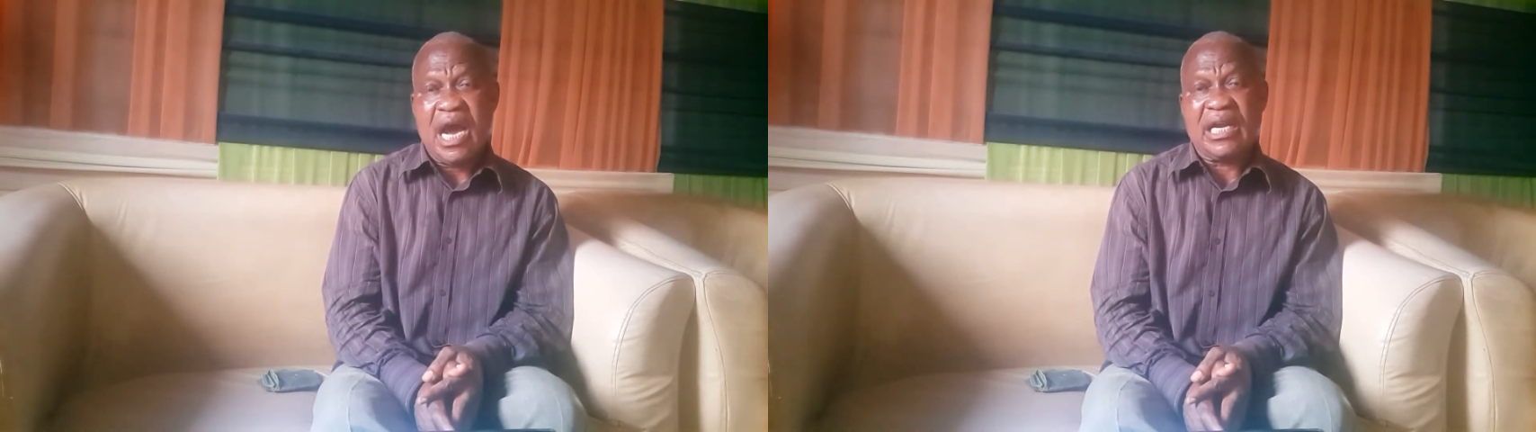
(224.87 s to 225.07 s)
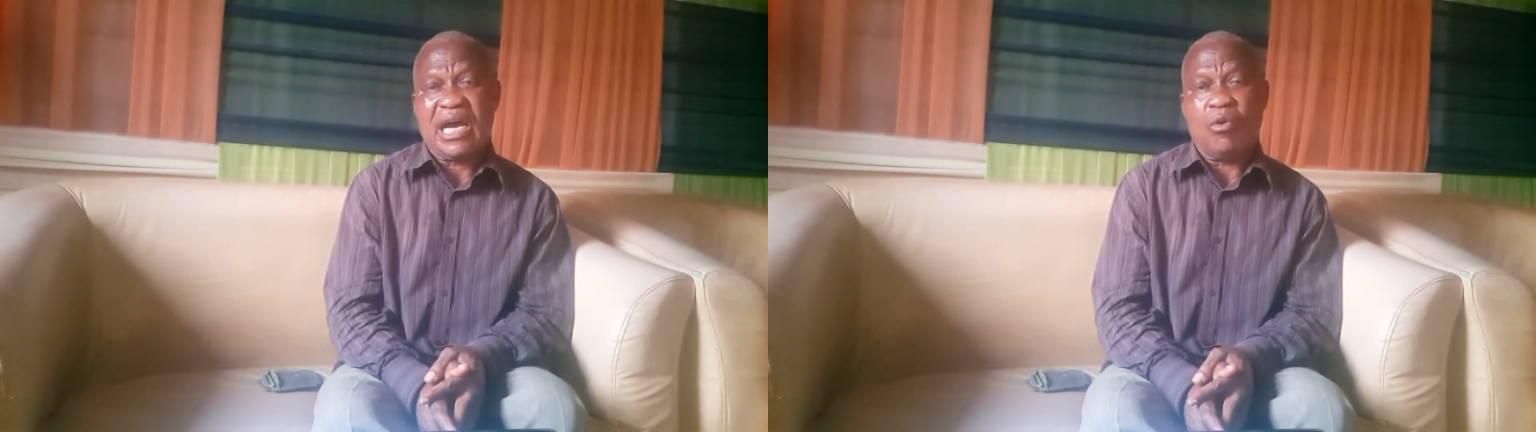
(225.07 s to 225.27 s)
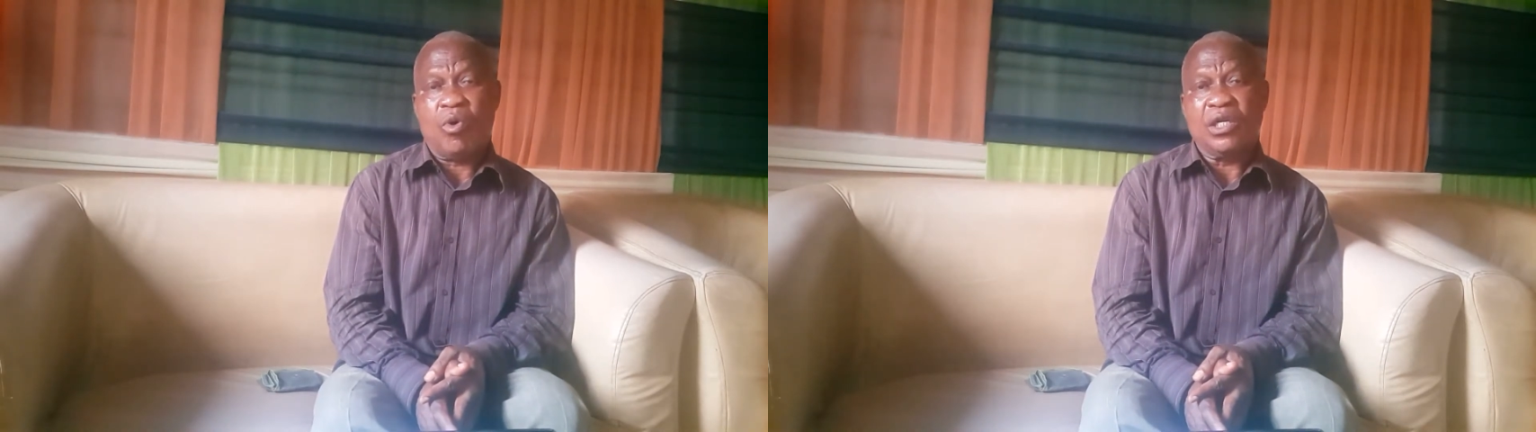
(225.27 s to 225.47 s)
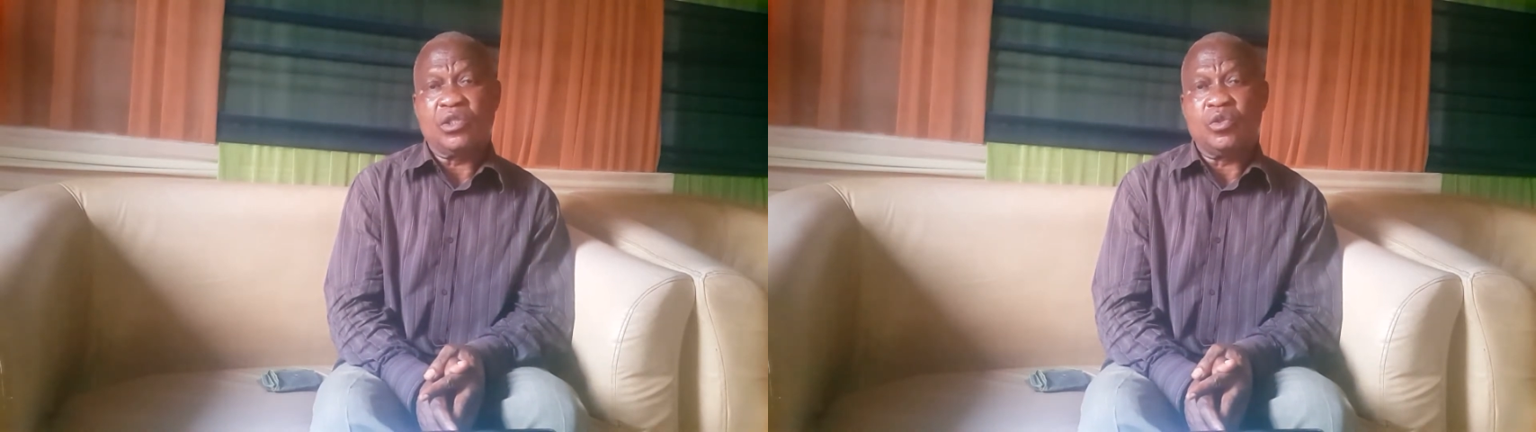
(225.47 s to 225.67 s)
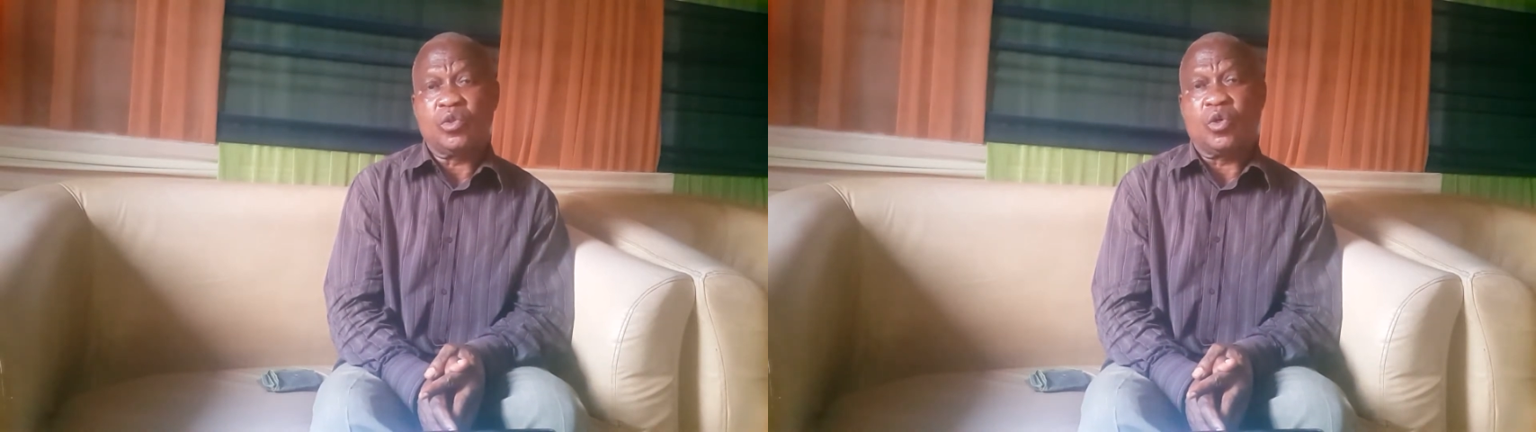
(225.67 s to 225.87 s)
And I
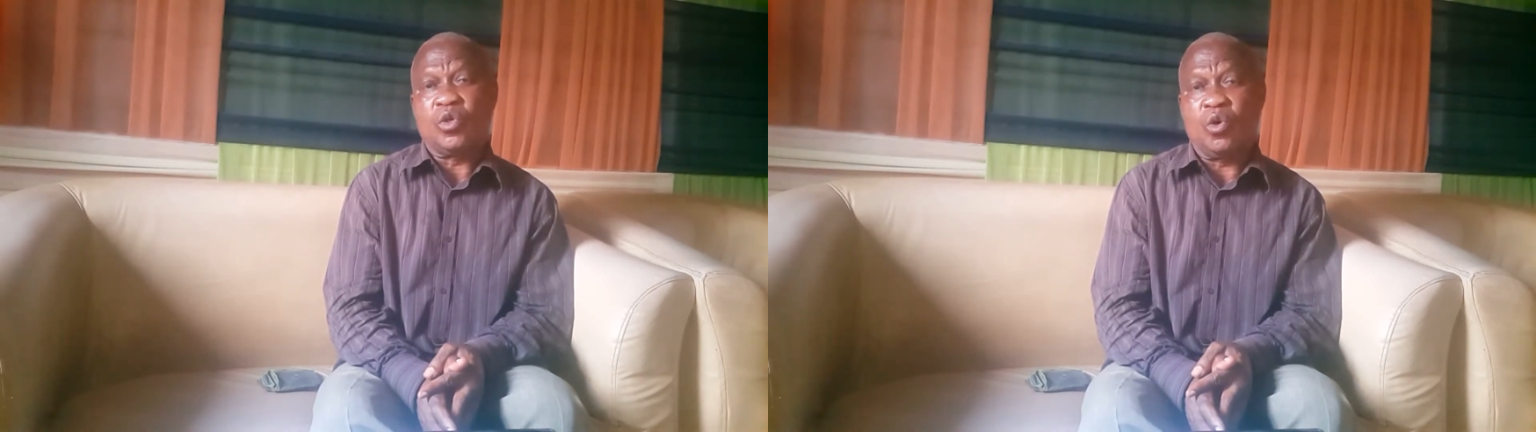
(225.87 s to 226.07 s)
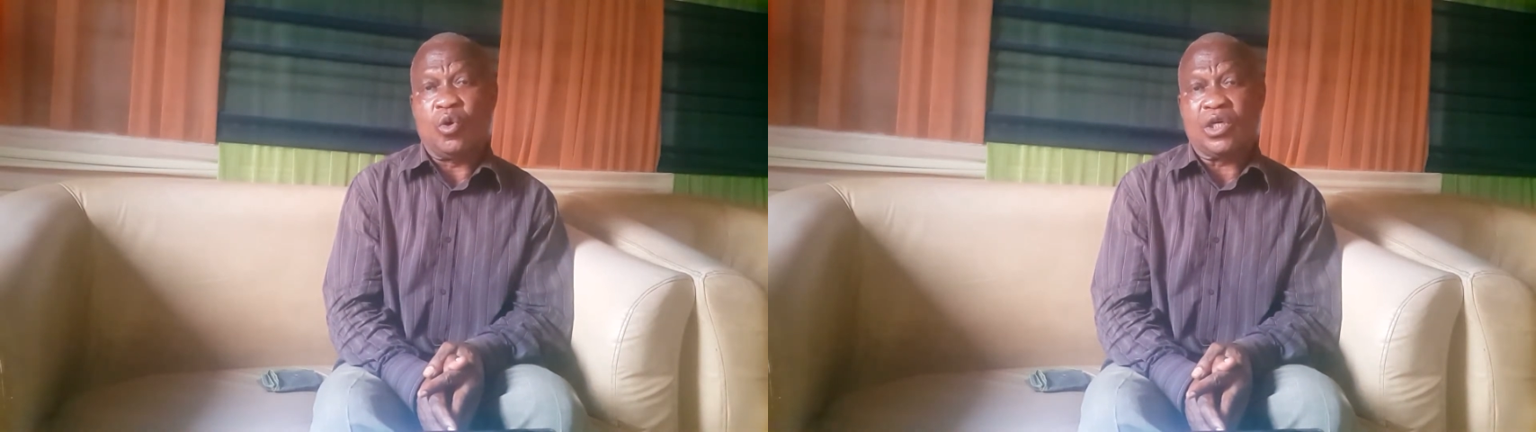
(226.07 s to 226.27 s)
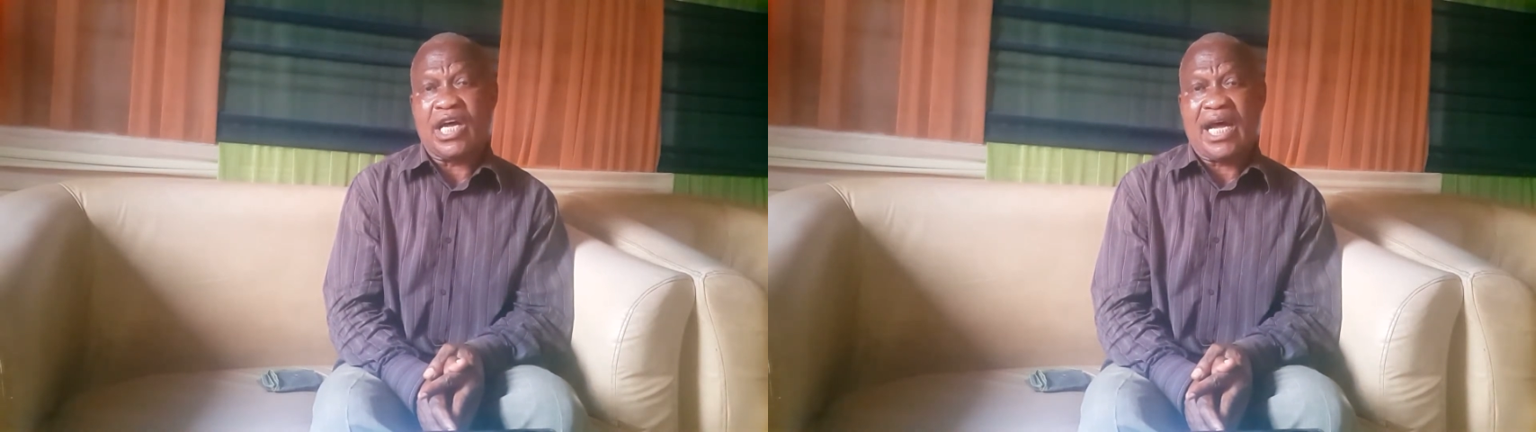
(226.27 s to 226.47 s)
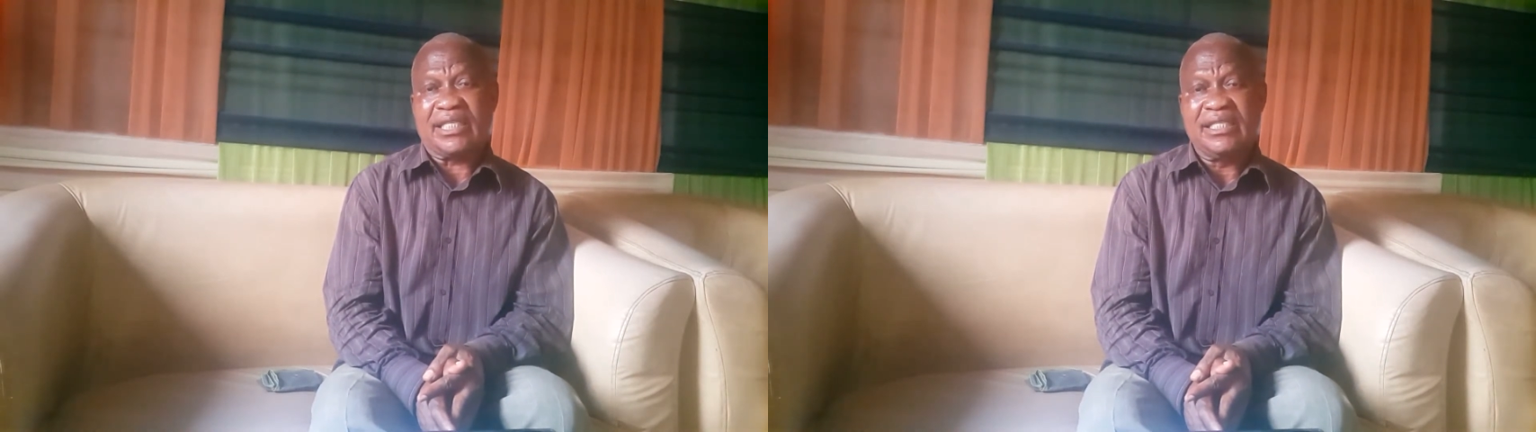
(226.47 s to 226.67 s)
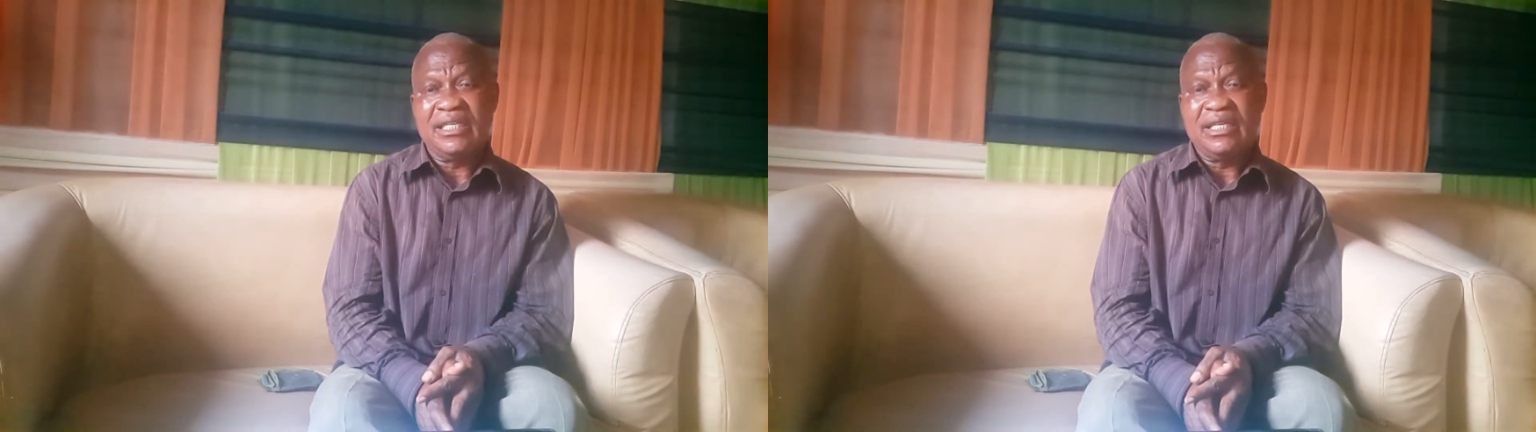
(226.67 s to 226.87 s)
want you to know
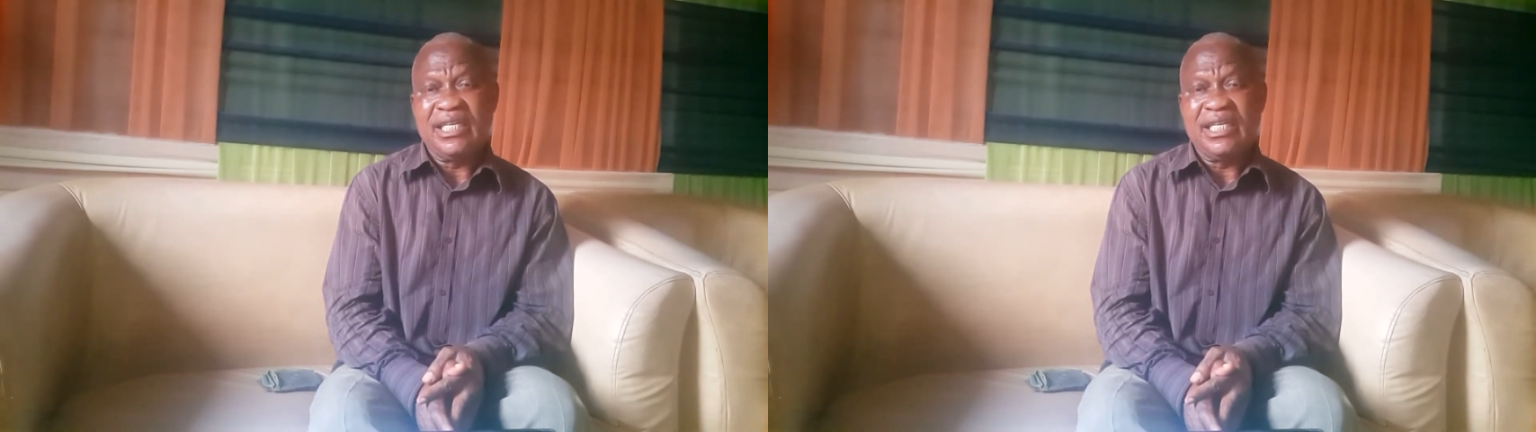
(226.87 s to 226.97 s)
that